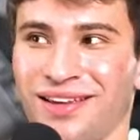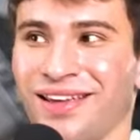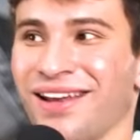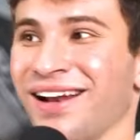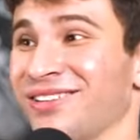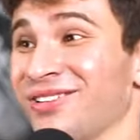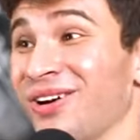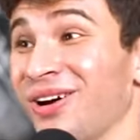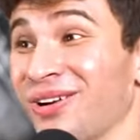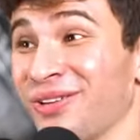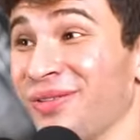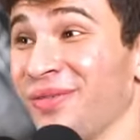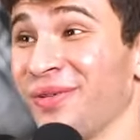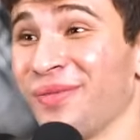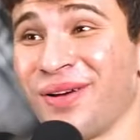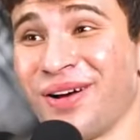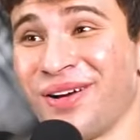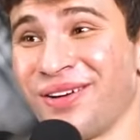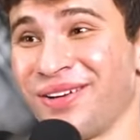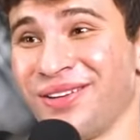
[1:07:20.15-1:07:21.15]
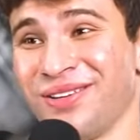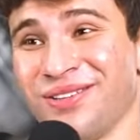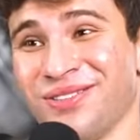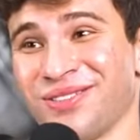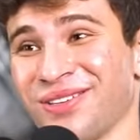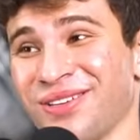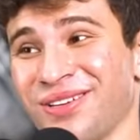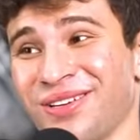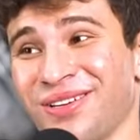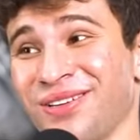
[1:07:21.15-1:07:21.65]
And I talked to him about it.
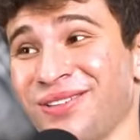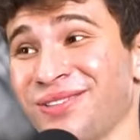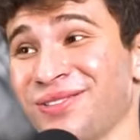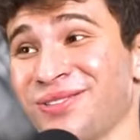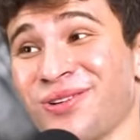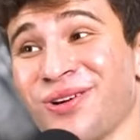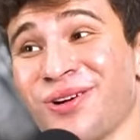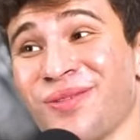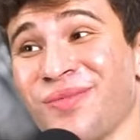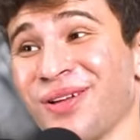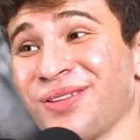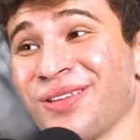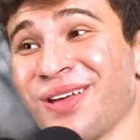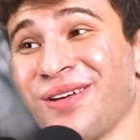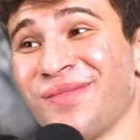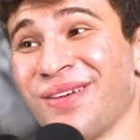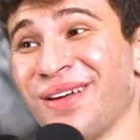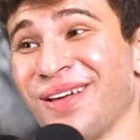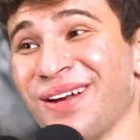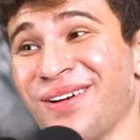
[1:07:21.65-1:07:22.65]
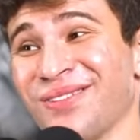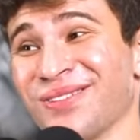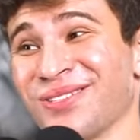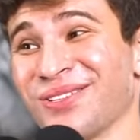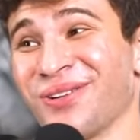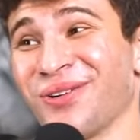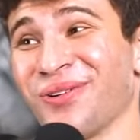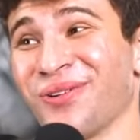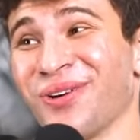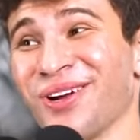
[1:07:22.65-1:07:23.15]
He's like, "Sorry about that, man. I
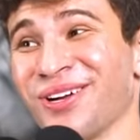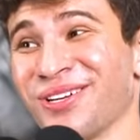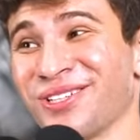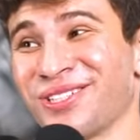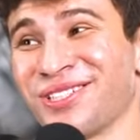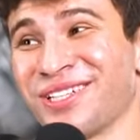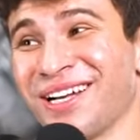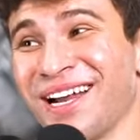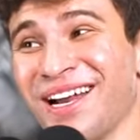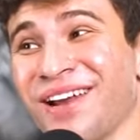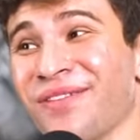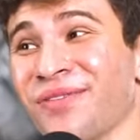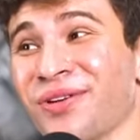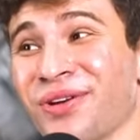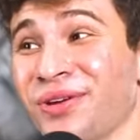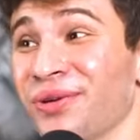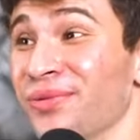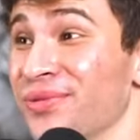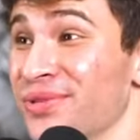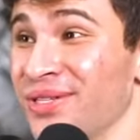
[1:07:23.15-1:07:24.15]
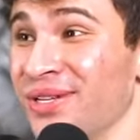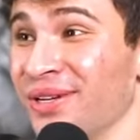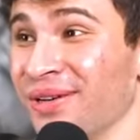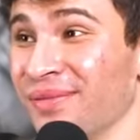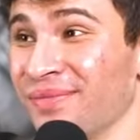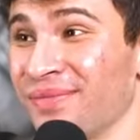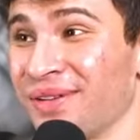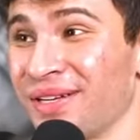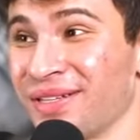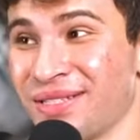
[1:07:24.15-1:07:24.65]
was in a rush and I never used
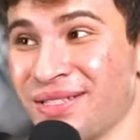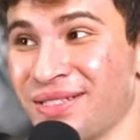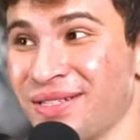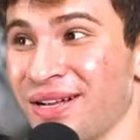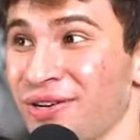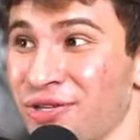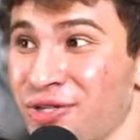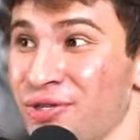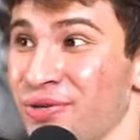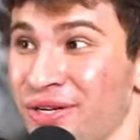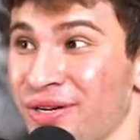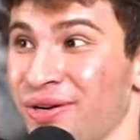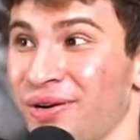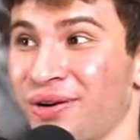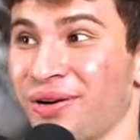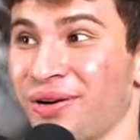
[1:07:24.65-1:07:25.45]
them because it's not a street